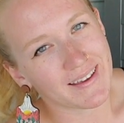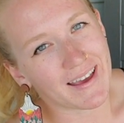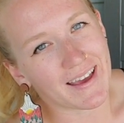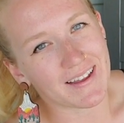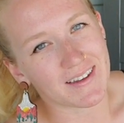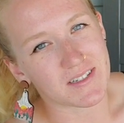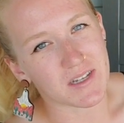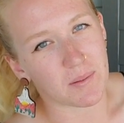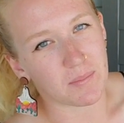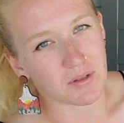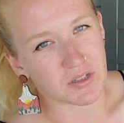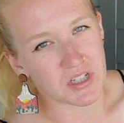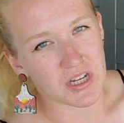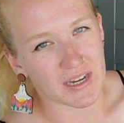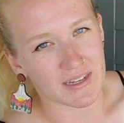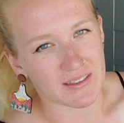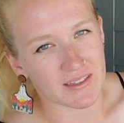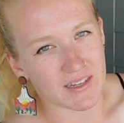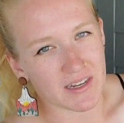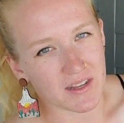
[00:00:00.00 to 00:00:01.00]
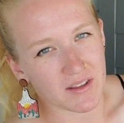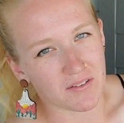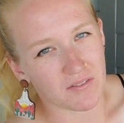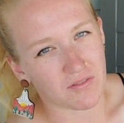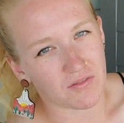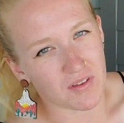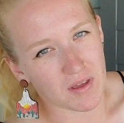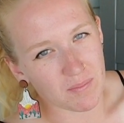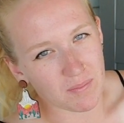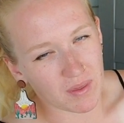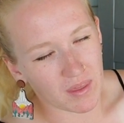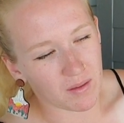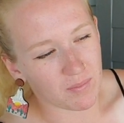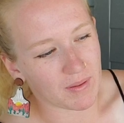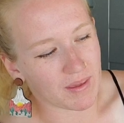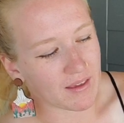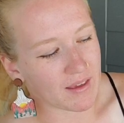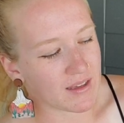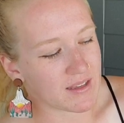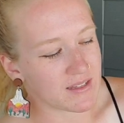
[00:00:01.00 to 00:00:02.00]
and double check that it fit me
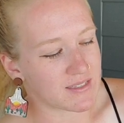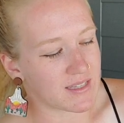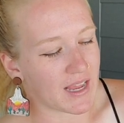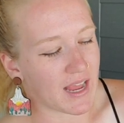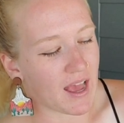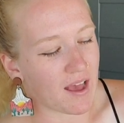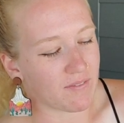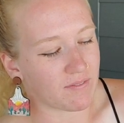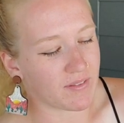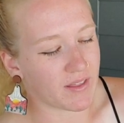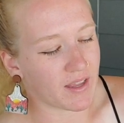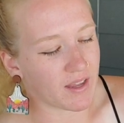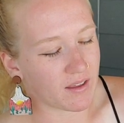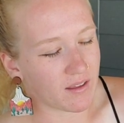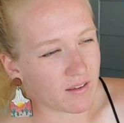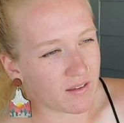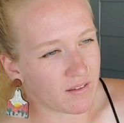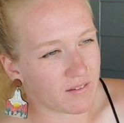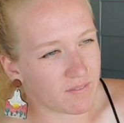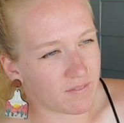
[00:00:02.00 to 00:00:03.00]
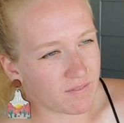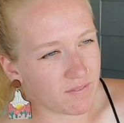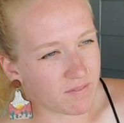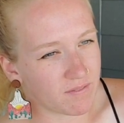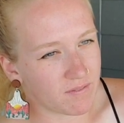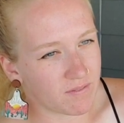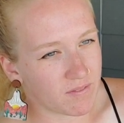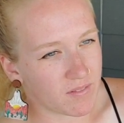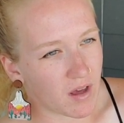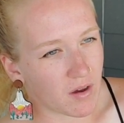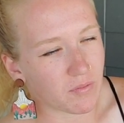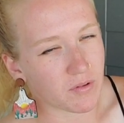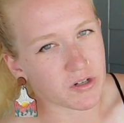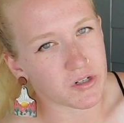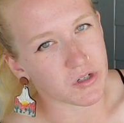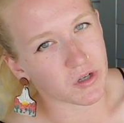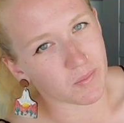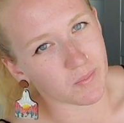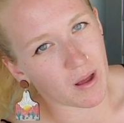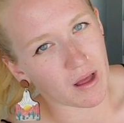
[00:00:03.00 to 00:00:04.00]
because they have like a
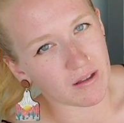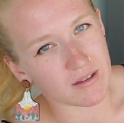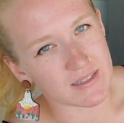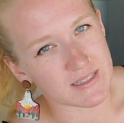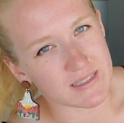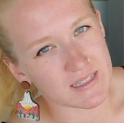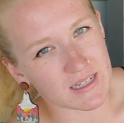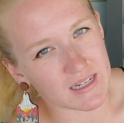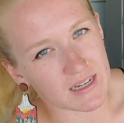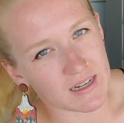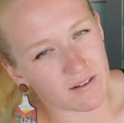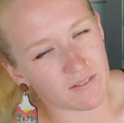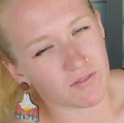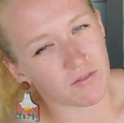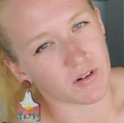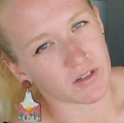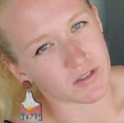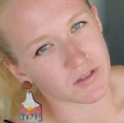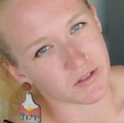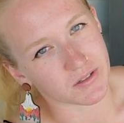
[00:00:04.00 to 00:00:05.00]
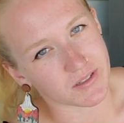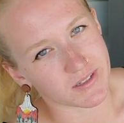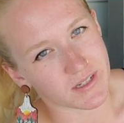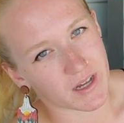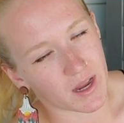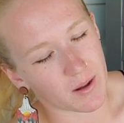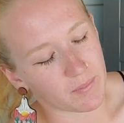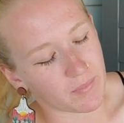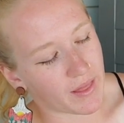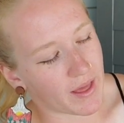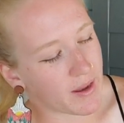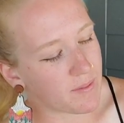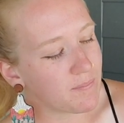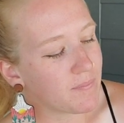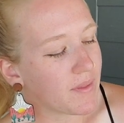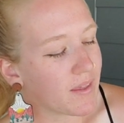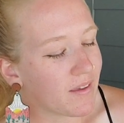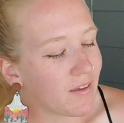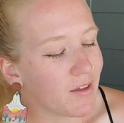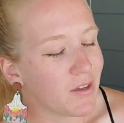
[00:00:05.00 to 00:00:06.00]
return policy for a certain timeline.
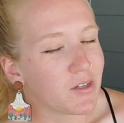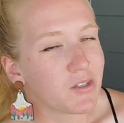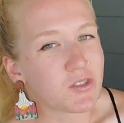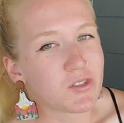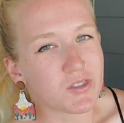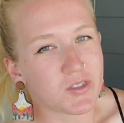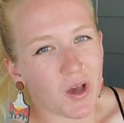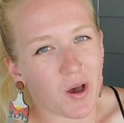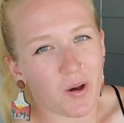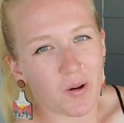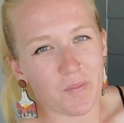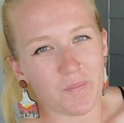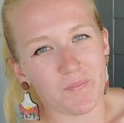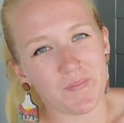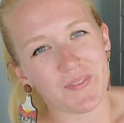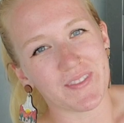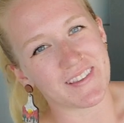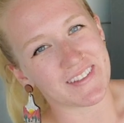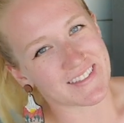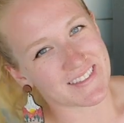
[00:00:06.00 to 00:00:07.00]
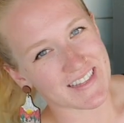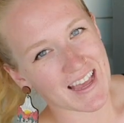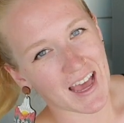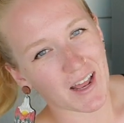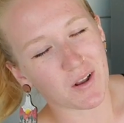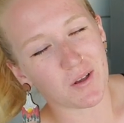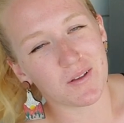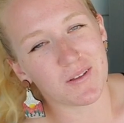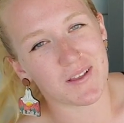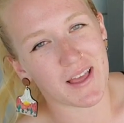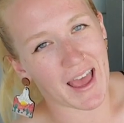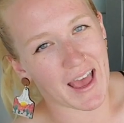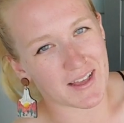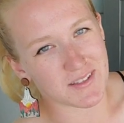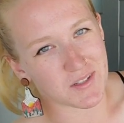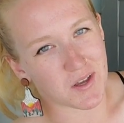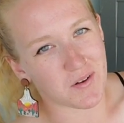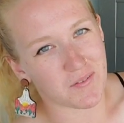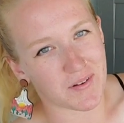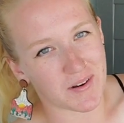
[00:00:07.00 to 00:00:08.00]
So the saddle
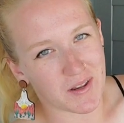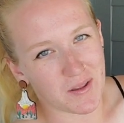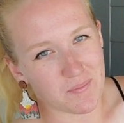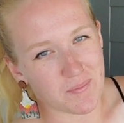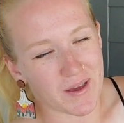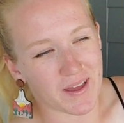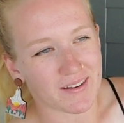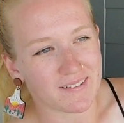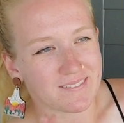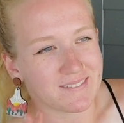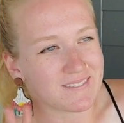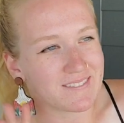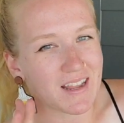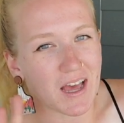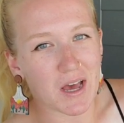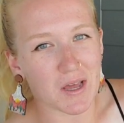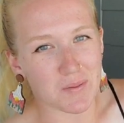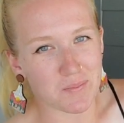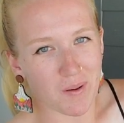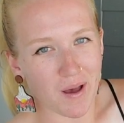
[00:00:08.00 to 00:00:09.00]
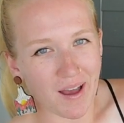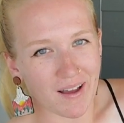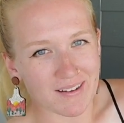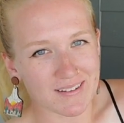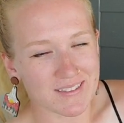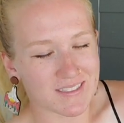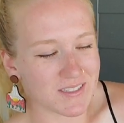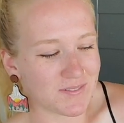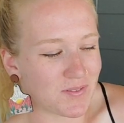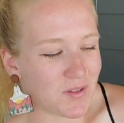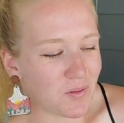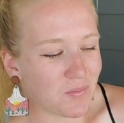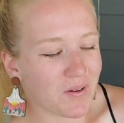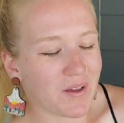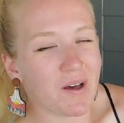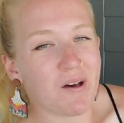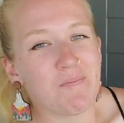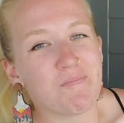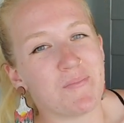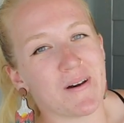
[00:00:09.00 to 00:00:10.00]
has already been unboxed, if you
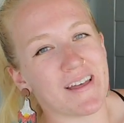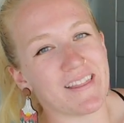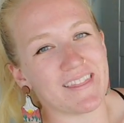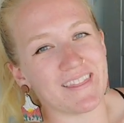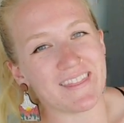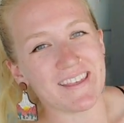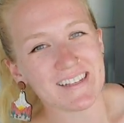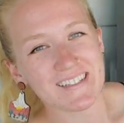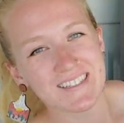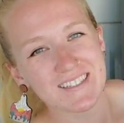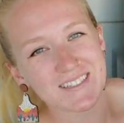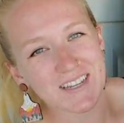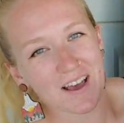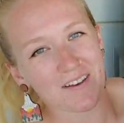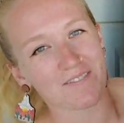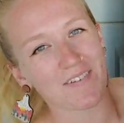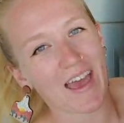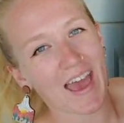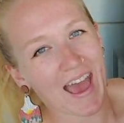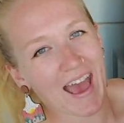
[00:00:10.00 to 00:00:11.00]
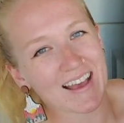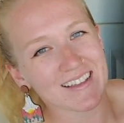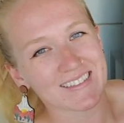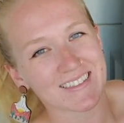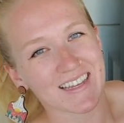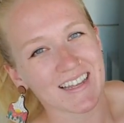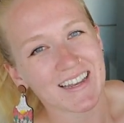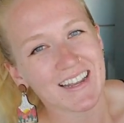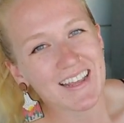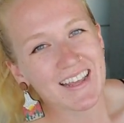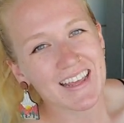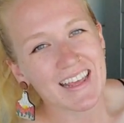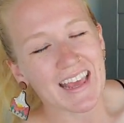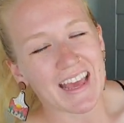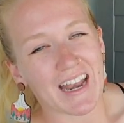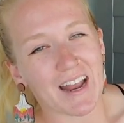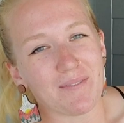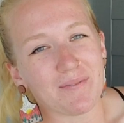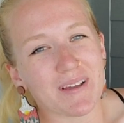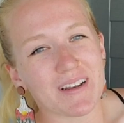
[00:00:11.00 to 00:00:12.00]
will, but this stuff hasn't.
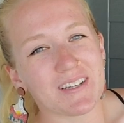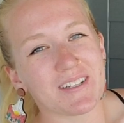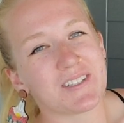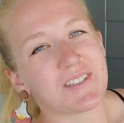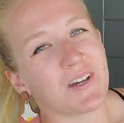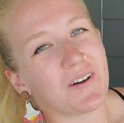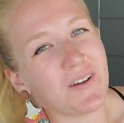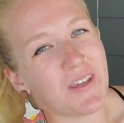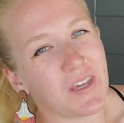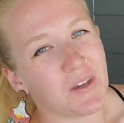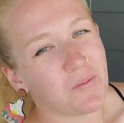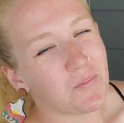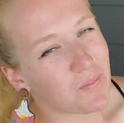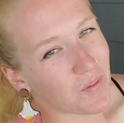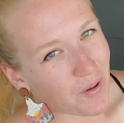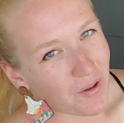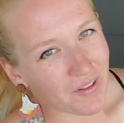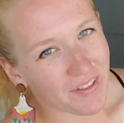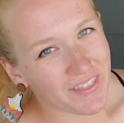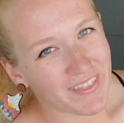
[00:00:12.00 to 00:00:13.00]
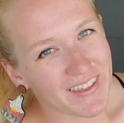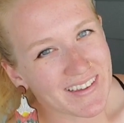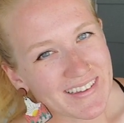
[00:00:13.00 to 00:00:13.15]
And I'm gonna show you both.